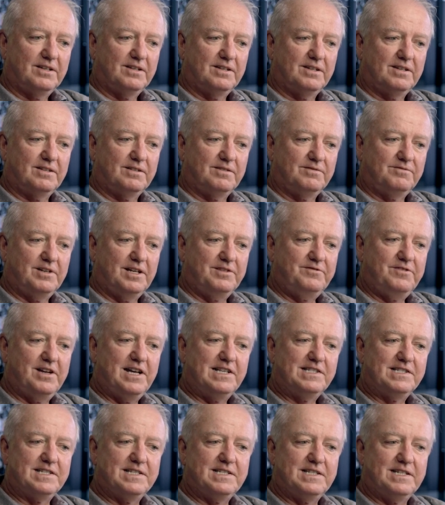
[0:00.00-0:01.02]
uh,
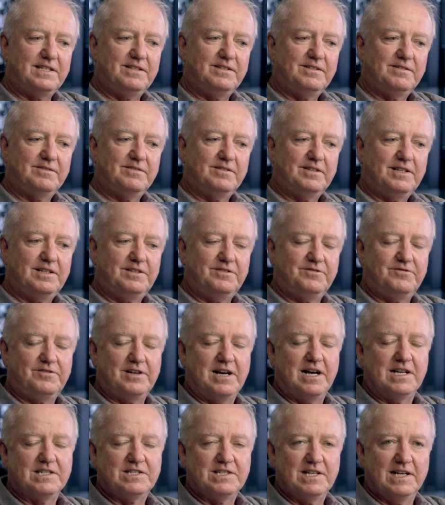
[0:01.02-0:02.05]
advances in in
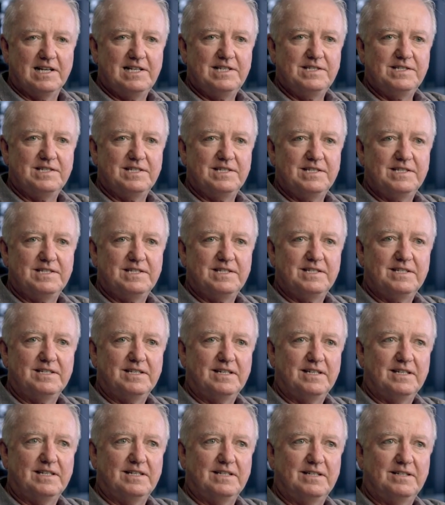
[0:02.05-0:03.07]
faster lenses,
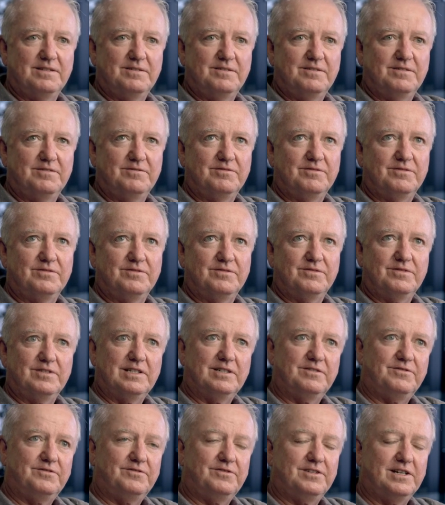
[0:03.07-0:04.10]
uh,
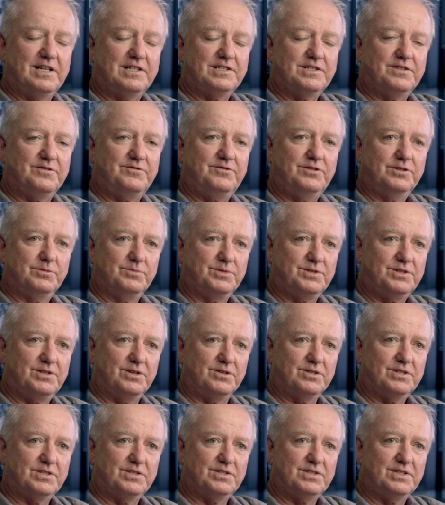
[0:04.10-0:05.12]
faster film
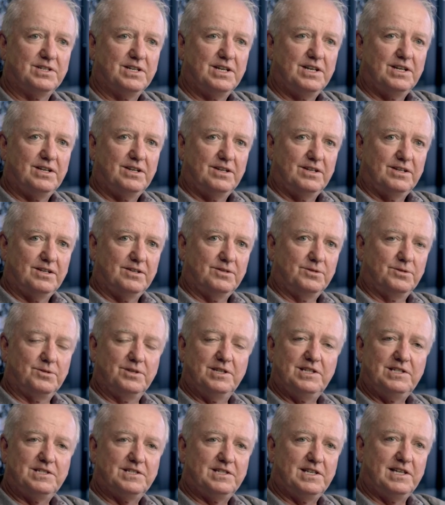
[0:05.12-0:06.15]
stocks.
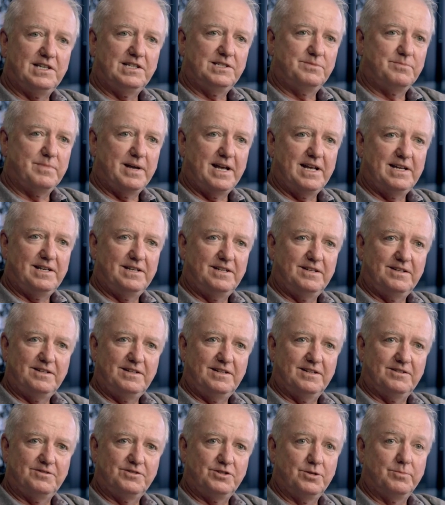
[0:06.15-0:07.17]
All these things made
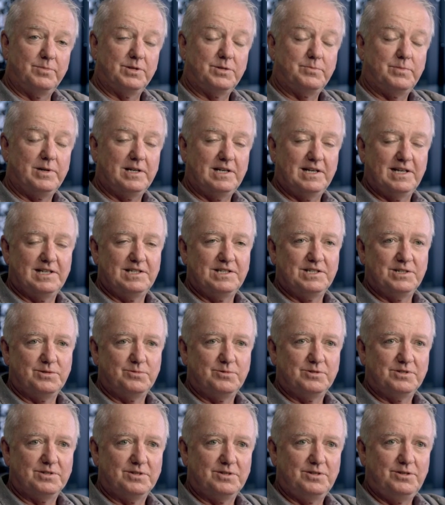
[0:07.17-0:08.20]
you know super speed
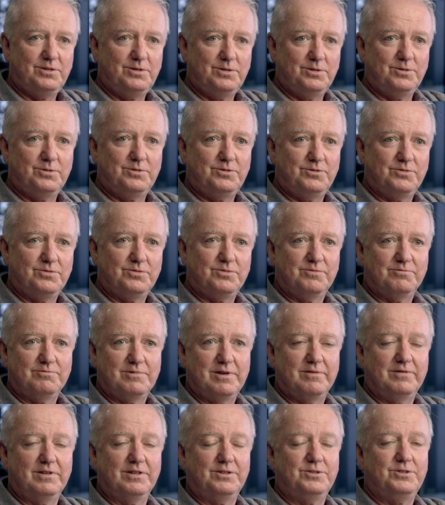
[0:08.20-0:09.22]
lenses was a huge
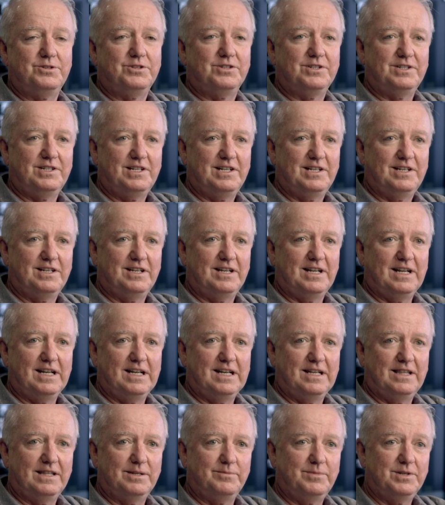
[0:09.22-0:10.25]
revolution in
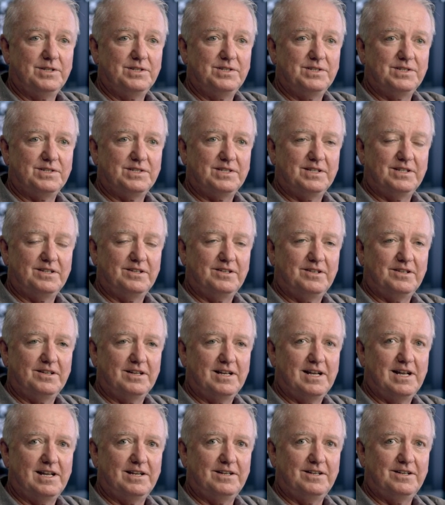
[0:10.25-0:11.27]
in the business and
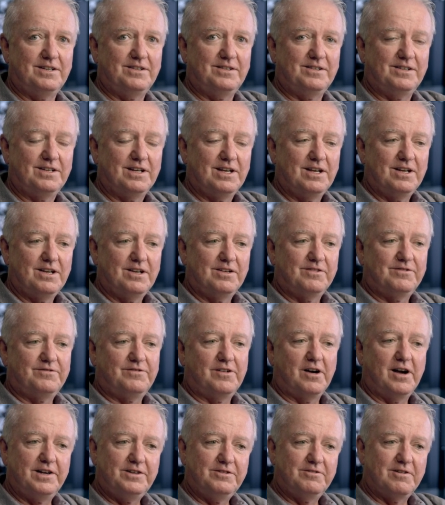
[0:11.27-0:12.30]
and
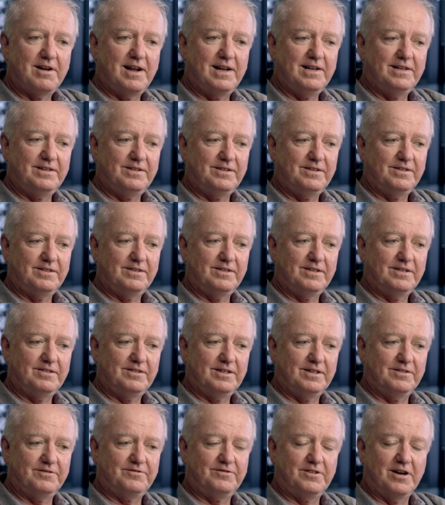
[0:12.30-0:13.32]
fine grain
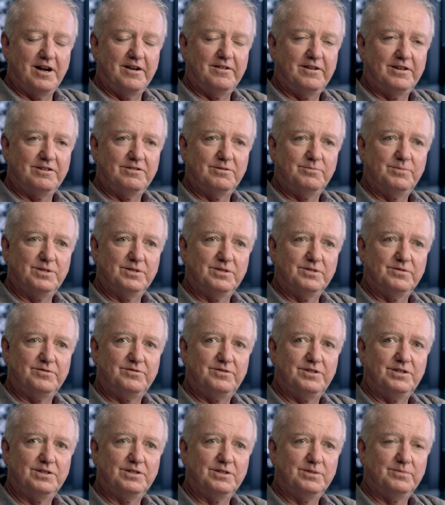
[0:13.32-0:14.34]
500 mil
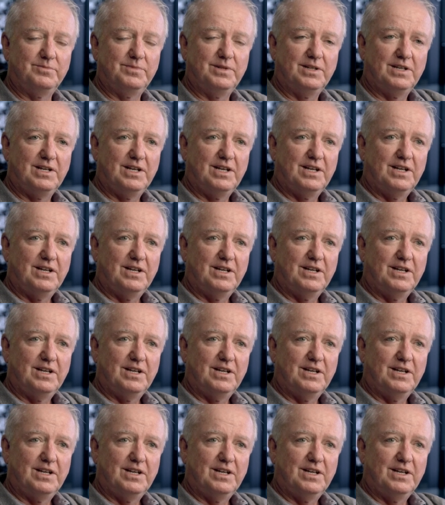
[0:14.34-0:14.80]
film.